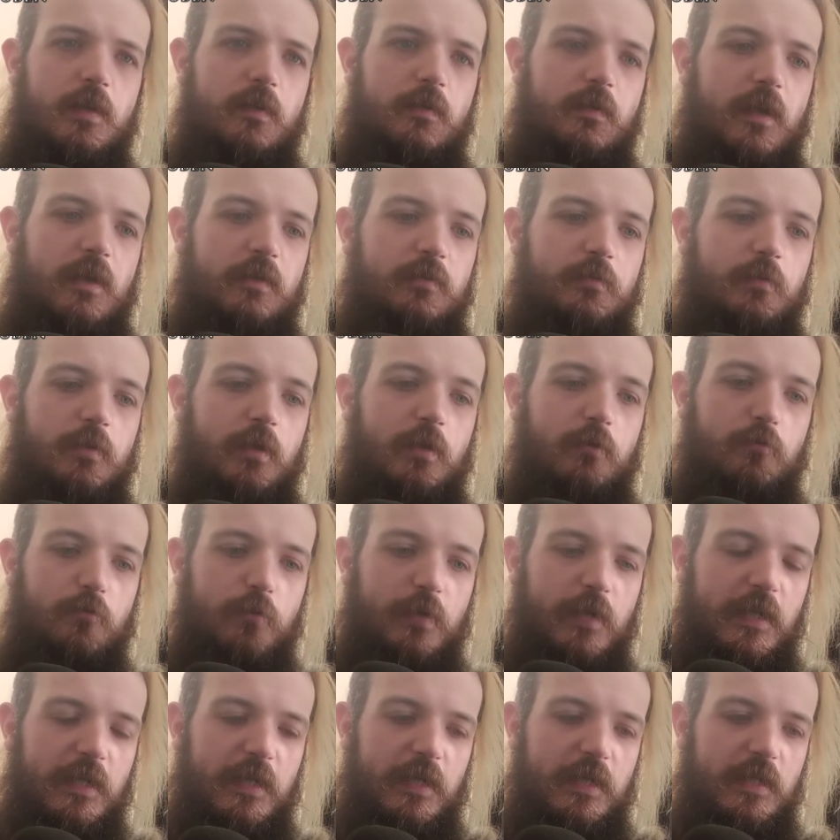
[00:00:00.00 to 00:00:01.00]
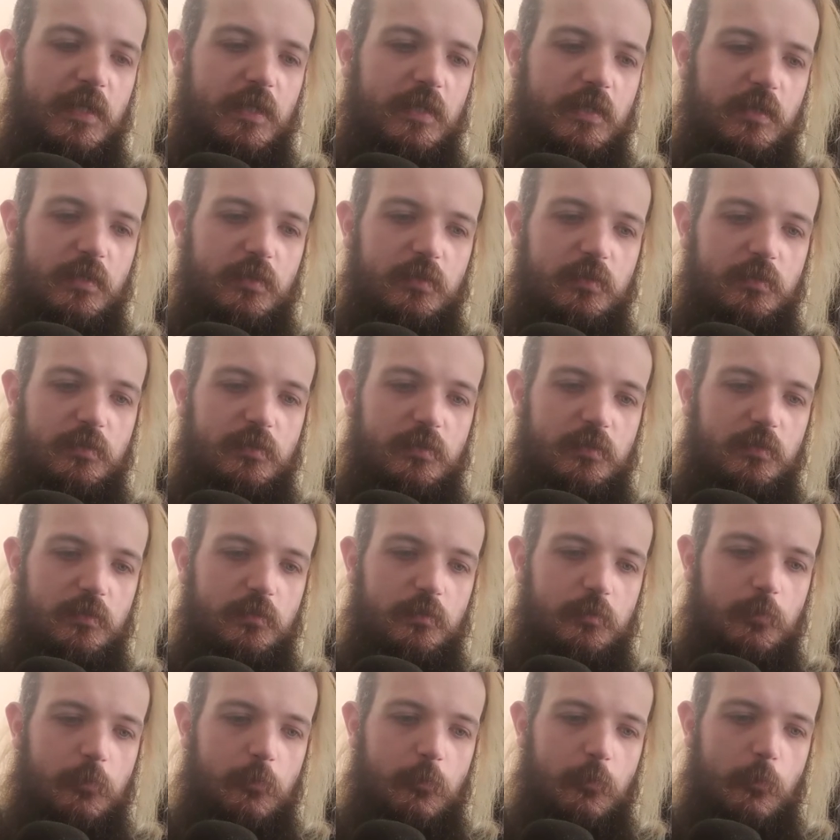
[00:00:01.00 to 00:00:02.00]
that sort of like really
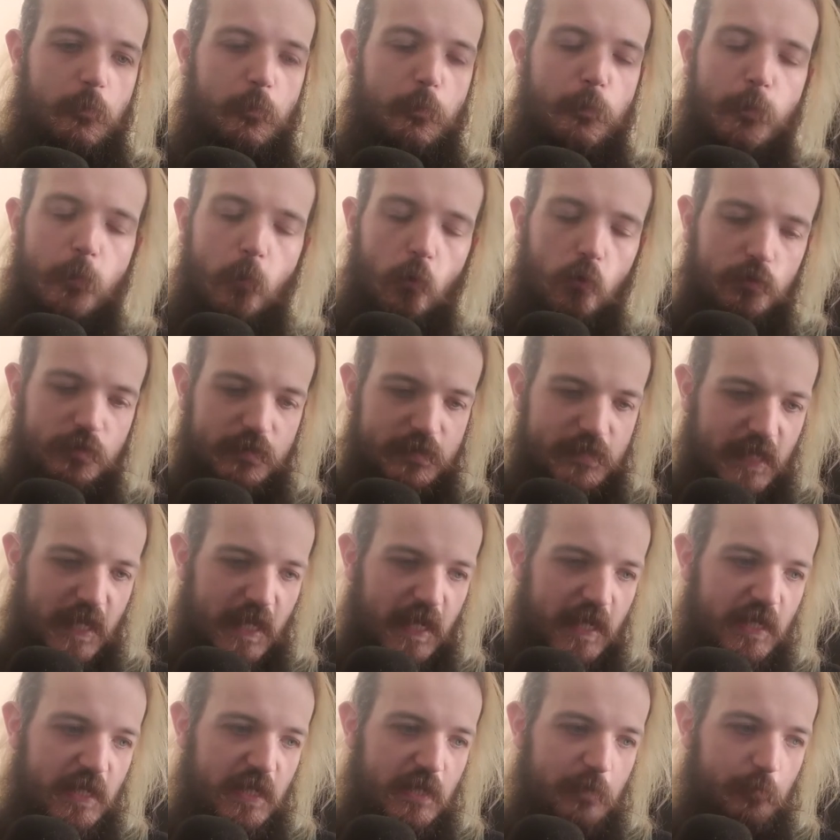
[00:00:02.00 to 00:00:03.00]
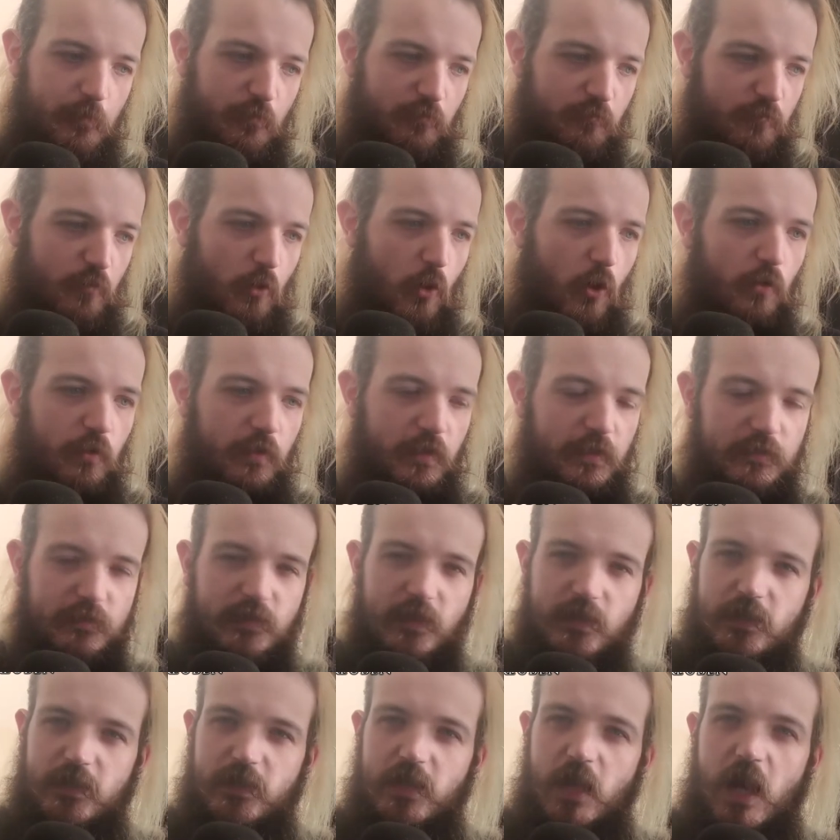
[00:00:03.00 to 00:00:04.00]
not tinny but not
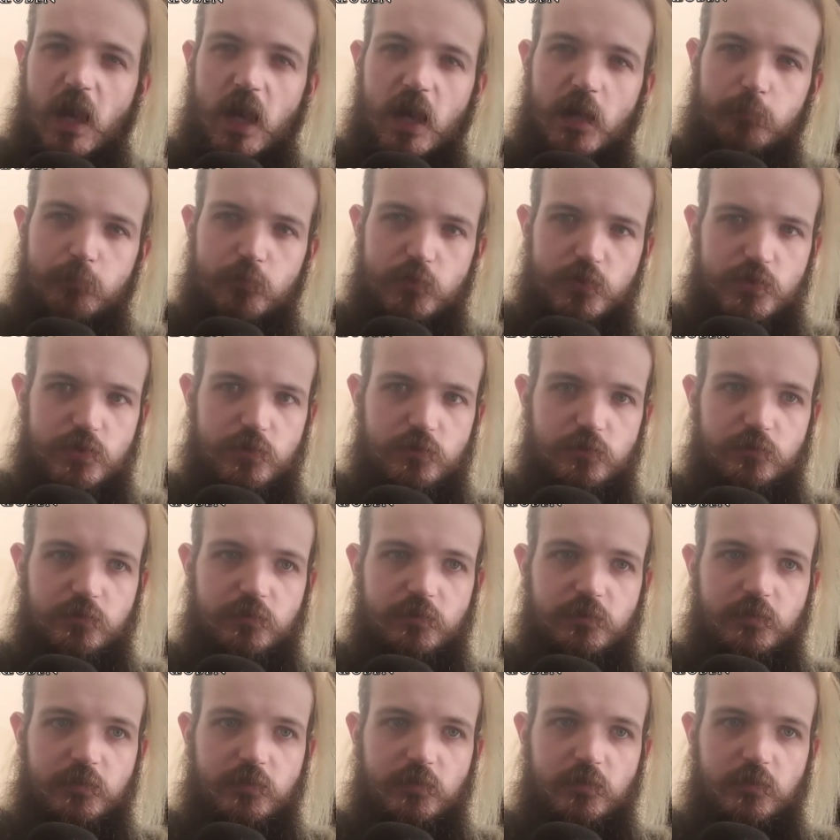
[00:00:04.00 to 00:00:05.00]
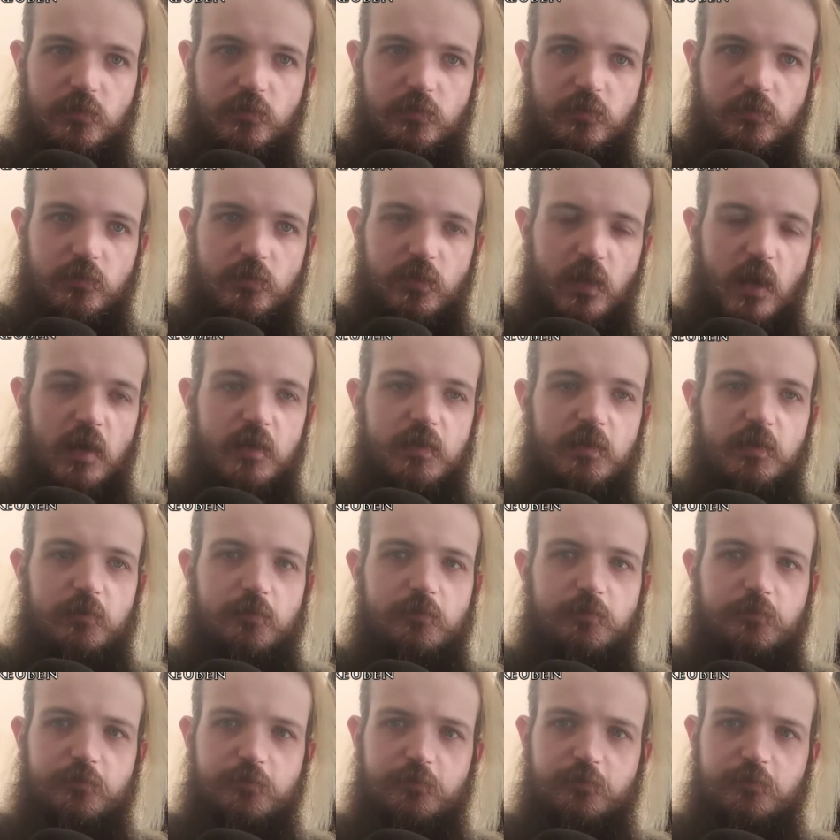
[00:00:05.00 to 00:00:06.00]
exactly high produced kind
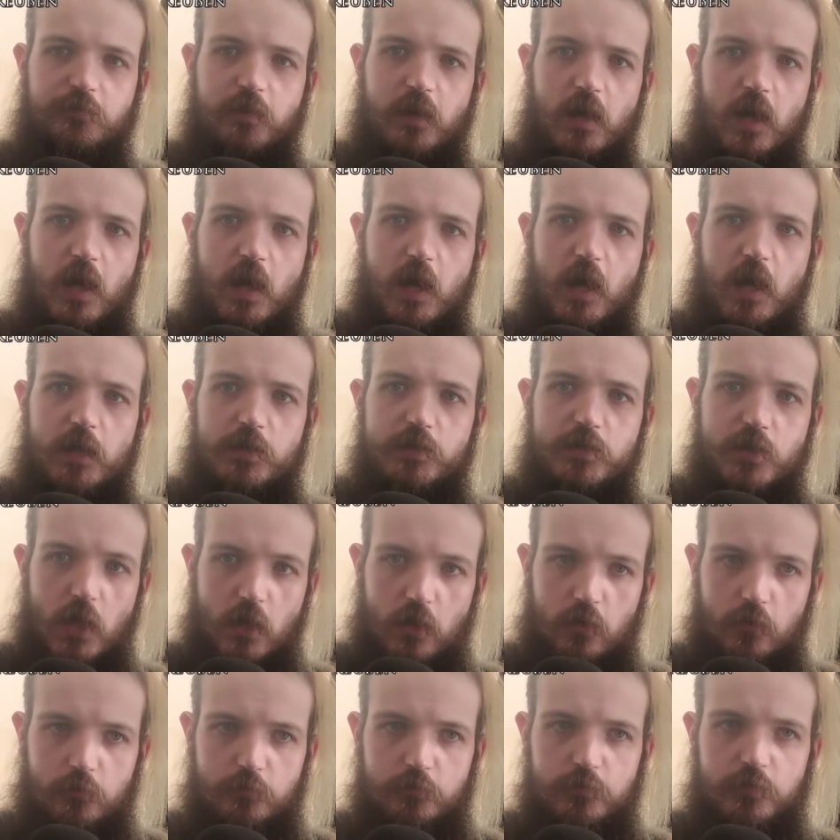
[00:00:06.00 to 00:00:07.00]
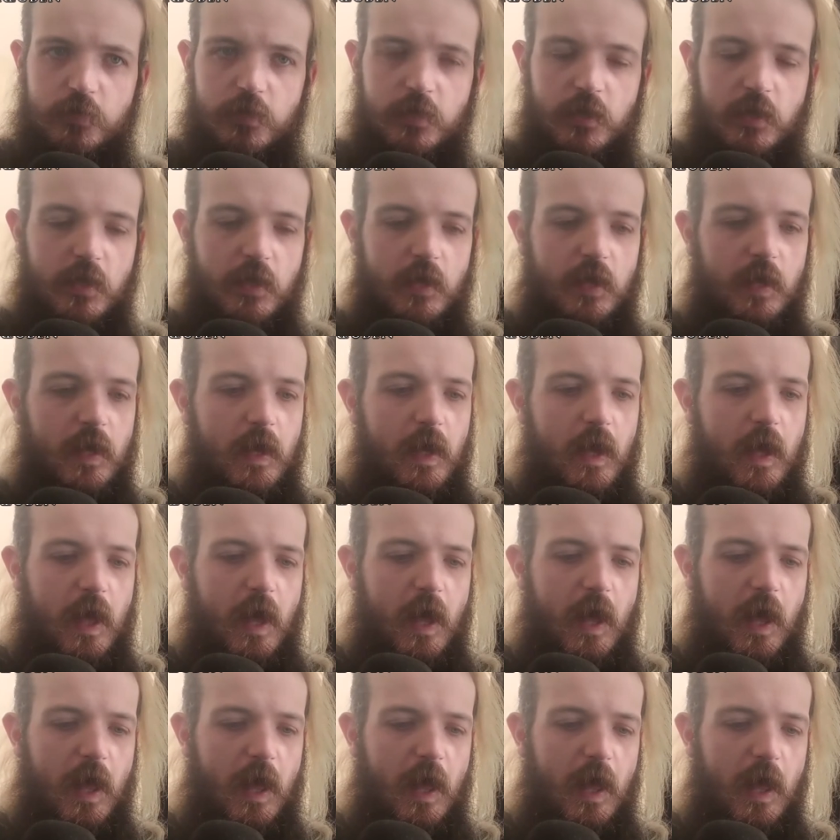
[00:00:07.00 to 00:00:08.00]
of uh, tone.
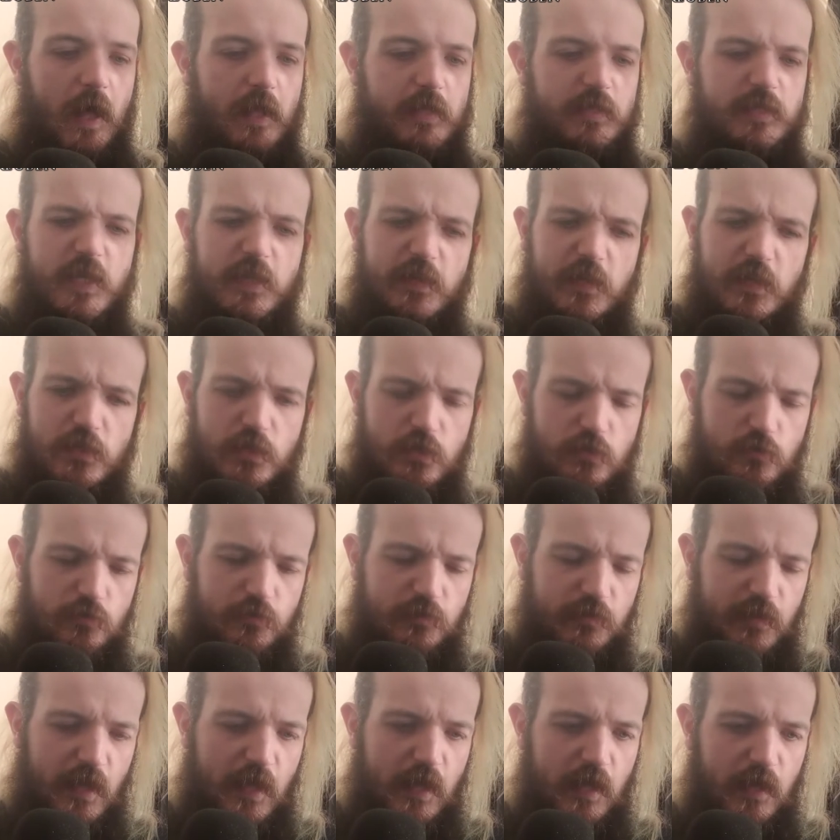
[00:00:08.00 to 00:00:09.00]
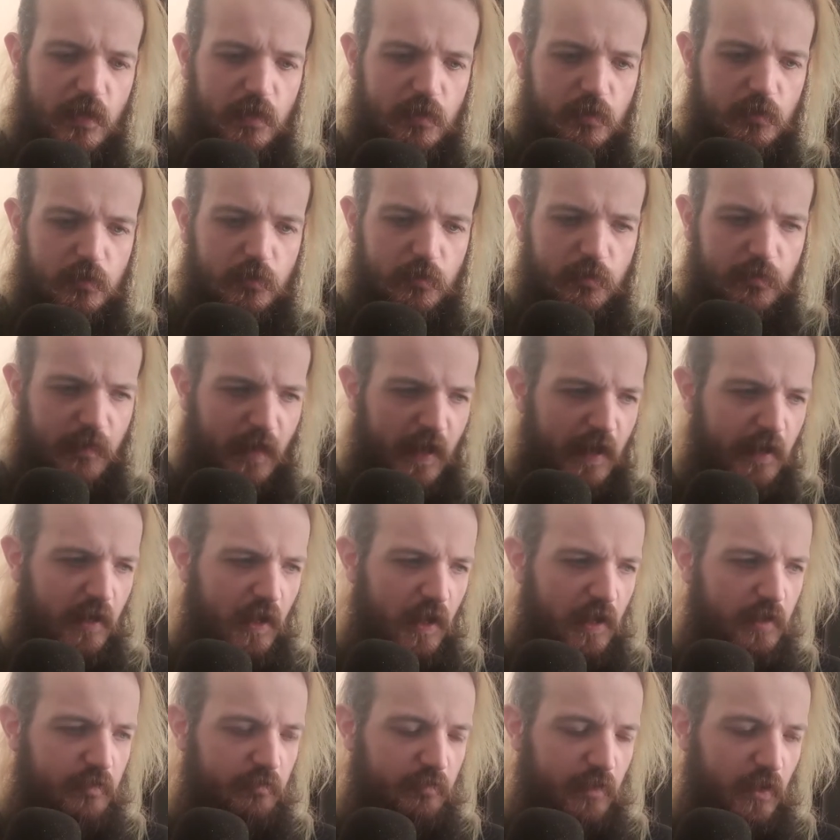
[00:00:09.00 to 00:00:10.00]
And yeah, they use that that
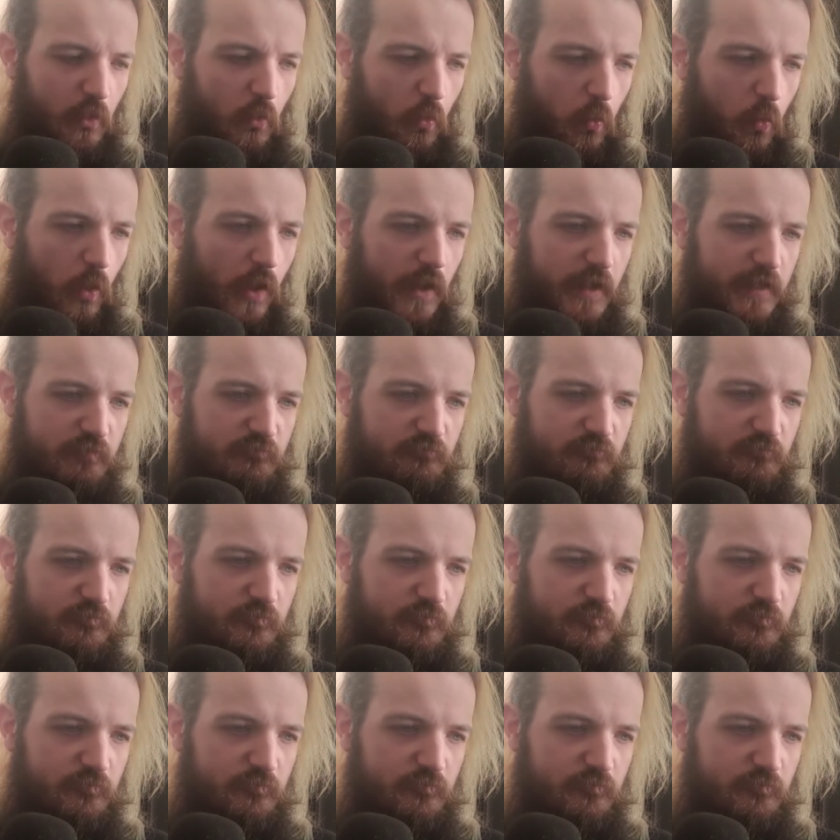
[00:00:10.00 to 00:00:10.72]
kind of like quite